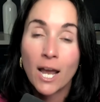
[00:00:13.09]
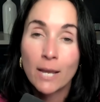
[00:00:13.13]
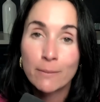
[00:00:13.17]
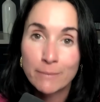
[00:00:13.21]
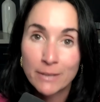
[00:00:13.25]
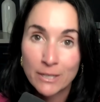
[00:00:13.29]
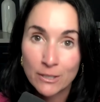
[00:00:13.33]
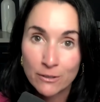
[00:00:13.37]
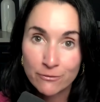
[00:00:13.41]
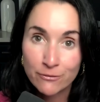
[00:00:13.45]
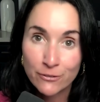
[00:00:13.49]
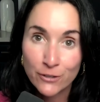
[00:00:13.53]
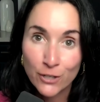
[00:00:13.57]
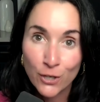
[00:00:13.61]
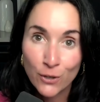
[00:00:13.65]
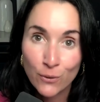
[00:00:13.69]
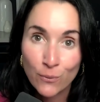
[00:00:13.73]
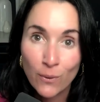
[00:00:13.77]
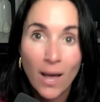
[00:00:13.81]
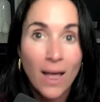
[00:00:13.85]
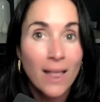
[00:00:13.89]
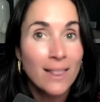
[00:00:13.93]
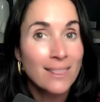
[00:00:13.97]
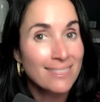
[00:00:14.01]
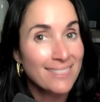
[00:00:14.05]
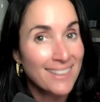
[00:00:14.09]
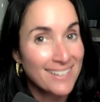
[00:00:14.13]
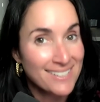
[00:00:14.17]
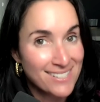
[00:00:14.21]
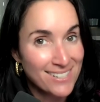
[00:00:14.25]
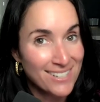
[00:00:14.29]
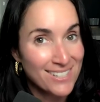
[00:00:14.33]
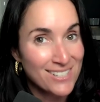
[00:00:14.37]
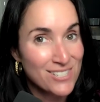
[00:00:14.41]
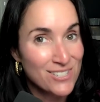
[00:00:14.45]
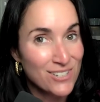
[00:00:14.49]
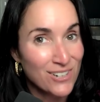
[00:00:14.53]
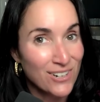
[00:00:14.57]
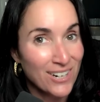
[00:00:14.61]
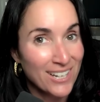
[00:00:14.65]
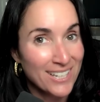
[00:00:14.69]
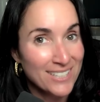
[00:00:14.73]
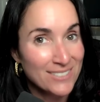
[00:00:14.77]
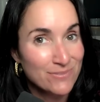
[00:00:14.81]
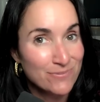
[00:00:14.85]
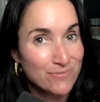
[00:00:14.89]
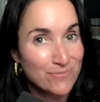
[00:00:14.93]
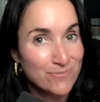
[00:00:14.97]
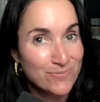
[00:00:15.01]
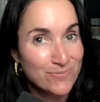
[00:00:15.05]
I'm here for you. Let's get started.